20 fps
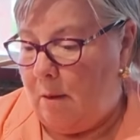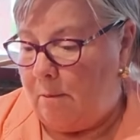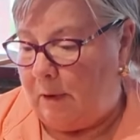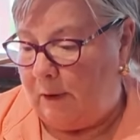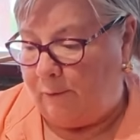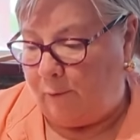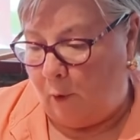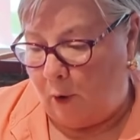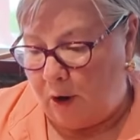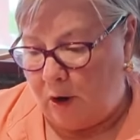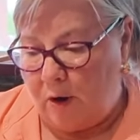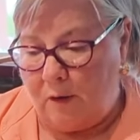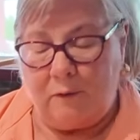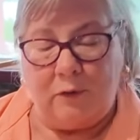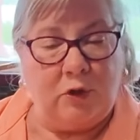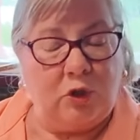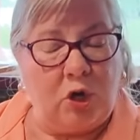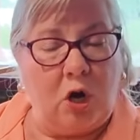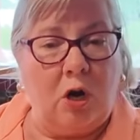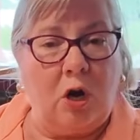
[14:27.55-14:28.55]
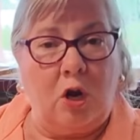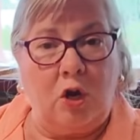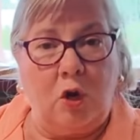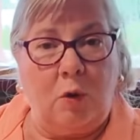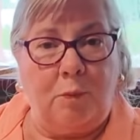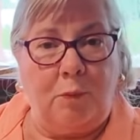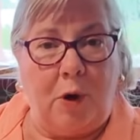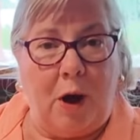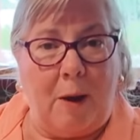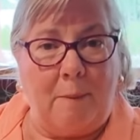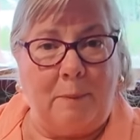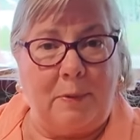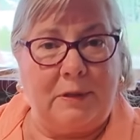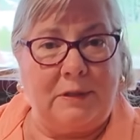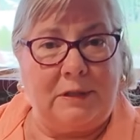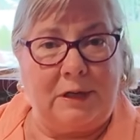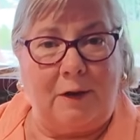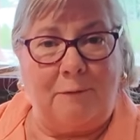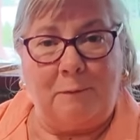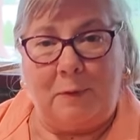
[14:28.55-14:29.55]
before you even start all your prep
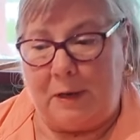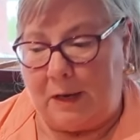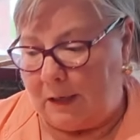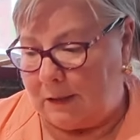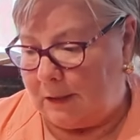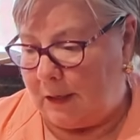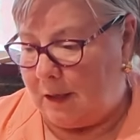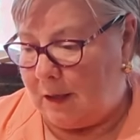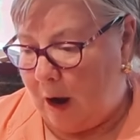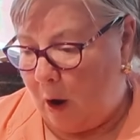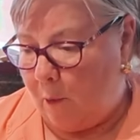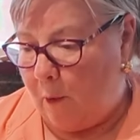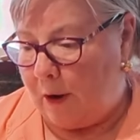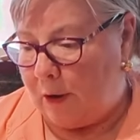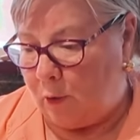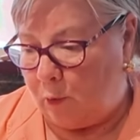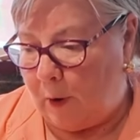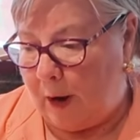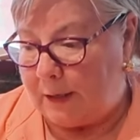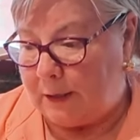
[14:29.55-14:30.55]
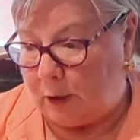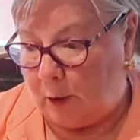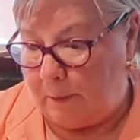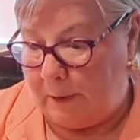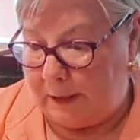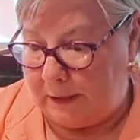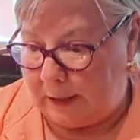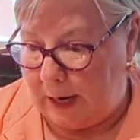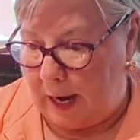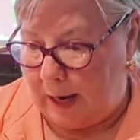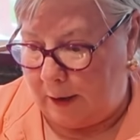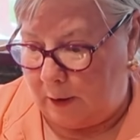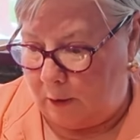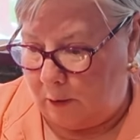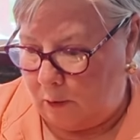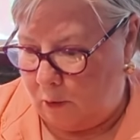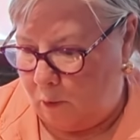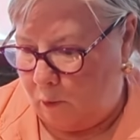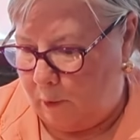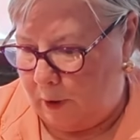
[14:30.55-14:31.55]
and stuff, because then that way the rice will be done
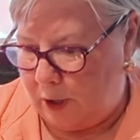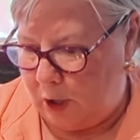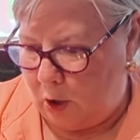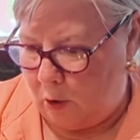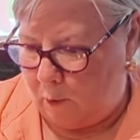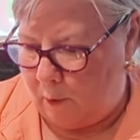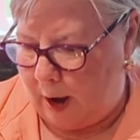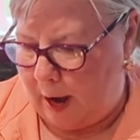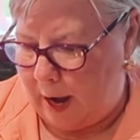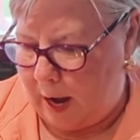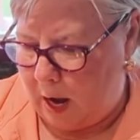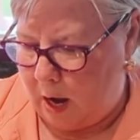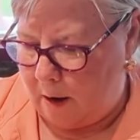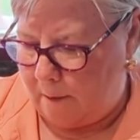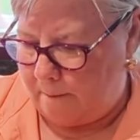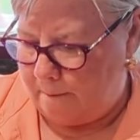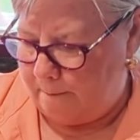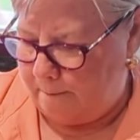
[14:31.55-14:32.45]
when you're ready.